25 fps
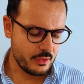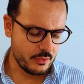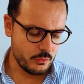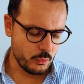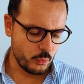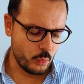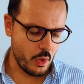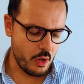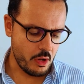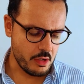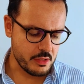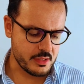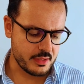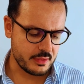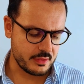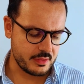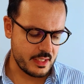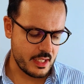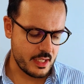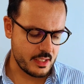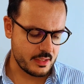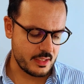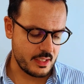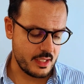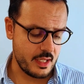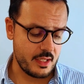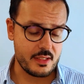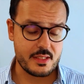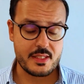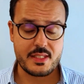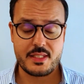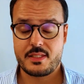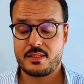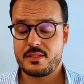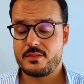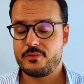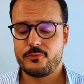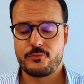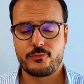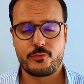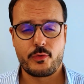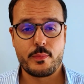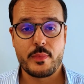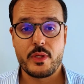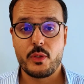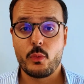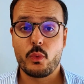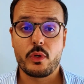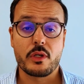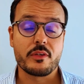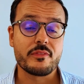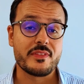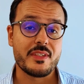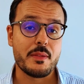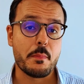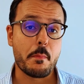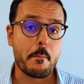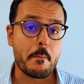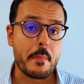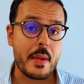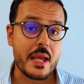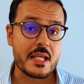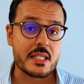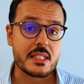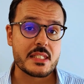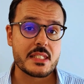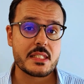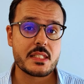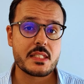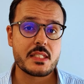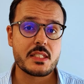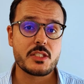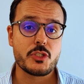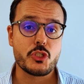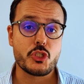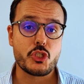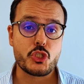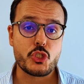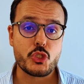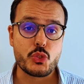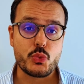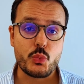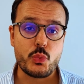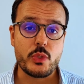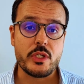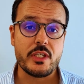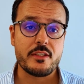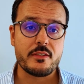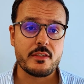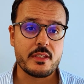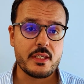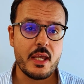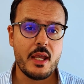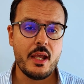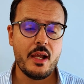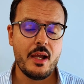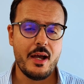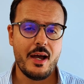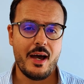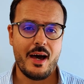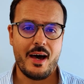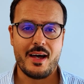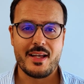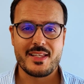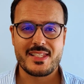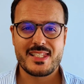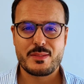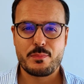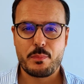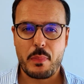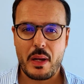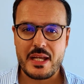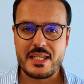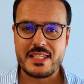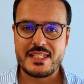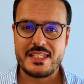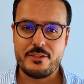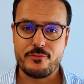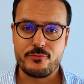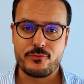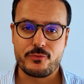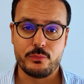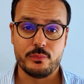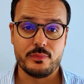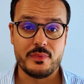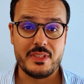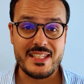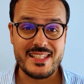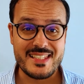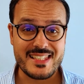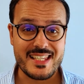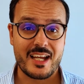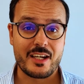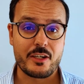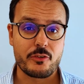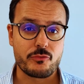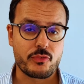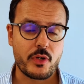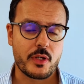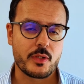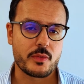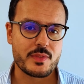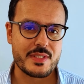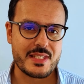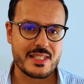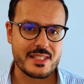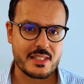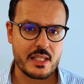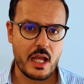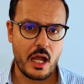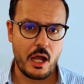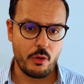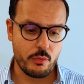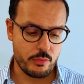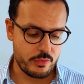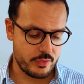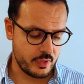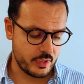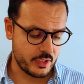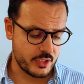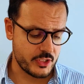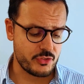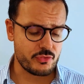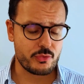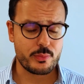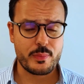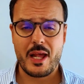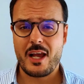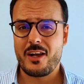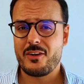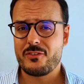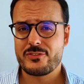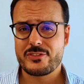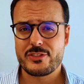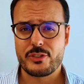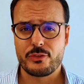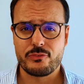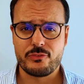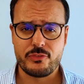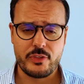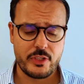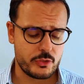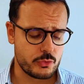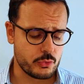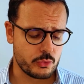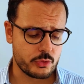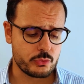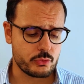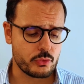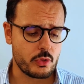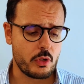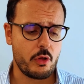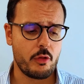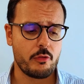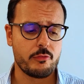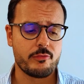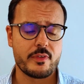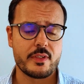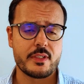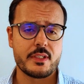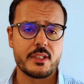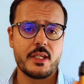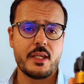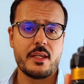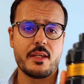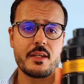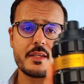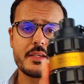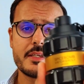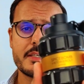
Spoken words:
One that it's for me one of the best sweet spicy design fragrances out there. It's from House of Viktor and Rolf, and it